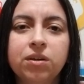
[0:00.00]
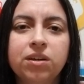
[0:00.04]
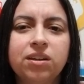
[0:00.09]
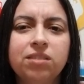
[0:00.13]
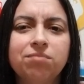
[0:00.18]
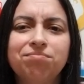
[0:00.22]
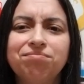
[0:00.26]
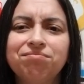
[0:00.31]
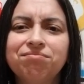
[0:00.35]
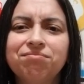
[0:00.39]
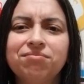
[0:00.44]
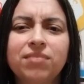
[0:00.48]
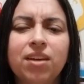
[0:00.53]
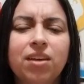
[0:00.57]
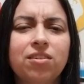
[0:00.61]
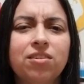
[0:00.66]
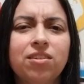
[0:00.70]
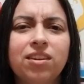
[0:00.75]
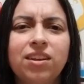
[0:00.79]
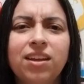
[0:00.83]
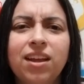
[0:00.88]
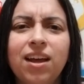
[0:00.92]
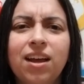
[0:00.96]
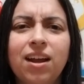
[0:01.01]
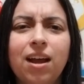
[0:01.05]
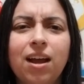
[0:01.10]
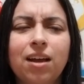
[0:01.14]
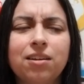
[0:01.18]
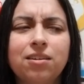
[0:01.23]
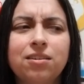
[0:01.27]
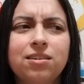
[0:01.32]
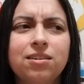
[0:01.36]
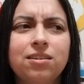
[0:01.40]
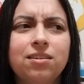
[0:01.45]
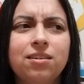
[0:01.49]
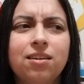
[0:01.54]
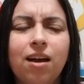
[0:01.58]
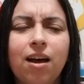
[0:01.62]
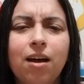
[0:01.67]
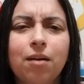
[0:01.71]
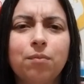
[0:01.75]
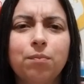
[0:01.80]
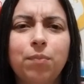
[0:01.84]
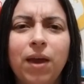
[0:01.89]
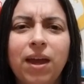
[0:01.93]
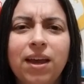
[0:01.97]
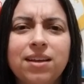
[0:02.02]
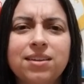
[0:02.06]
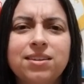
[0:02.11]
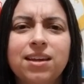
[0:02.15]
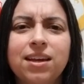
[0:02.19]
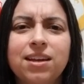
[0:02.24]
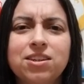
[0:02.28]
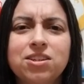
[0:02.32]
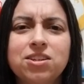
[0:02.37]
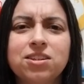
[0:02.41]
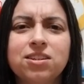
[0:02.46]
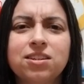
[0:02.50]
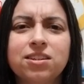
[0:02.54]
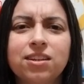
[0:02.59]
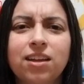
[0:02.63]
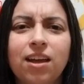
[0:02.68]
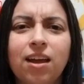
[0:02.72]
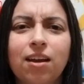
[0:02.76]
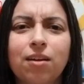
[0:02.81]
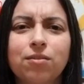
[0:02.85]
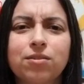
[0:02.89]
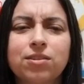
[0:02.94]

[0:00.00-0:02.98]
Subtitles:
But other than that, I did not pay attention to that.